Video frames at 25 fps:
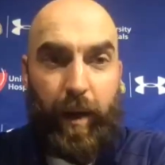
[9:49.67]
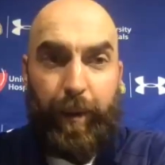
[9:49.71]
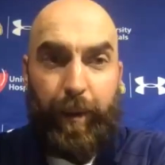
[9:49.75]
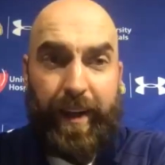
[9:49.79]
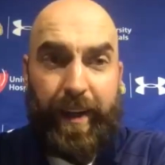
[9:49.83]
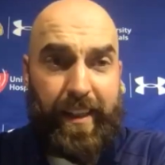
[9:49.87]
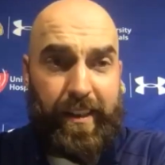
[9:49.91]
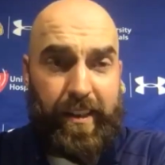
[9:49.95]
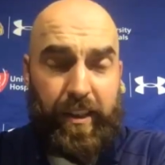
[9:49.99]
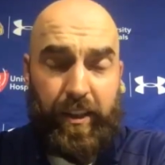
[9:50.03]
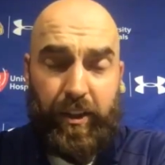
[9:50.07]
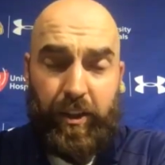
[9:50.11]
that we
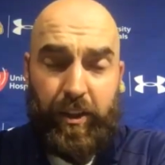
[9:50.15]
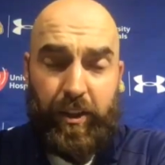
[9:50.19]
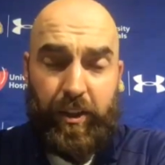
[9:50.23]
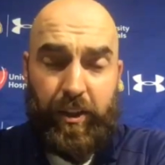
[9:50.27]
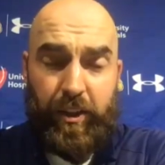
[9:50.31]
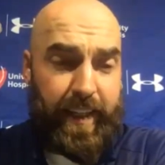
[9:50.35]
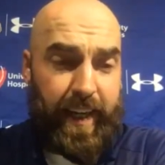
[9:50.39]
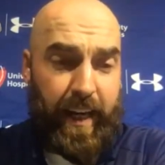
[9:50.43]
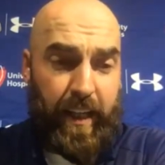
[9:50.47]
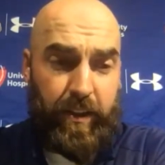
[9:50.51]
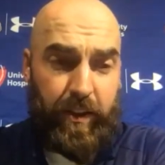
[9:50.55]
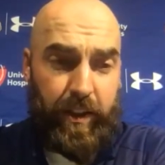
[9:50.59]
get to do
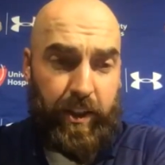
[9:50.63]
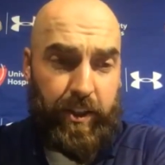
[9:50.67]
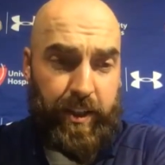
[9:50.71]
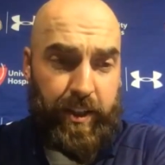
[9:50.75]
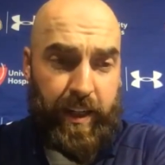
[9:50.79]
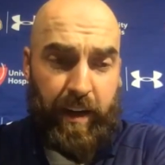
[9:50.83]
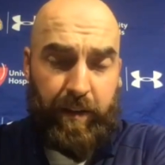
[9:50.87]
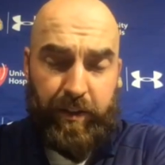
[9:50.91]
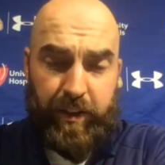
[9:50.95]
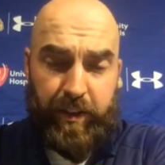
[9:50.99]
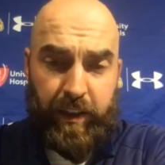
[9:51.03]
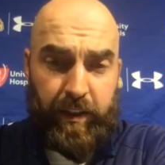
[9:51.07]
together each
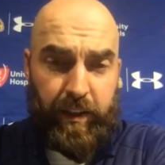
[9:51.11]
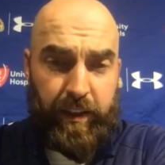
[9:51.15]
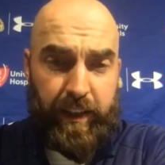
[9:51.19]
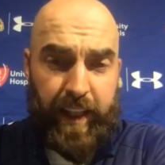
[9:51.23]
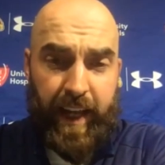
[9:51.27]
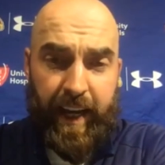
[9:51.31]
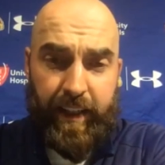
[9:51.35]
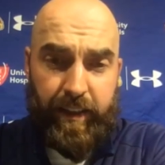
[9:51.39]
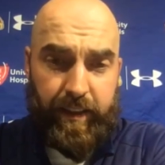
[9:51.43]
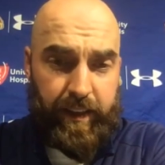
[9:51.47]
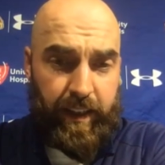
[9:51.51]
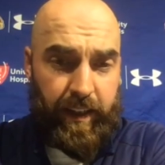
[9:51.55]
and every single
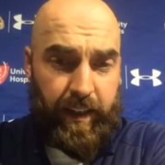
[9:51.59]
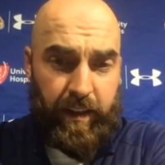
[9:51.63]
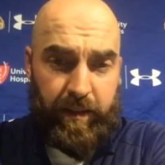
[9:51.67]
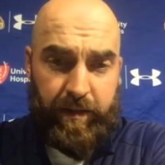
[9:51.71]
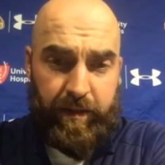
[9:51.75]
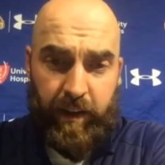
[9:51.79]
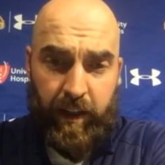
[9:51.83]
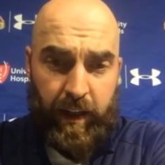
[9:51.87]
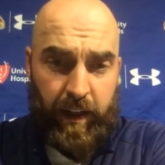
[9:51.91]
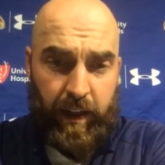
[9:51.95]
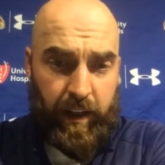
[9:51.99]
day, Steve.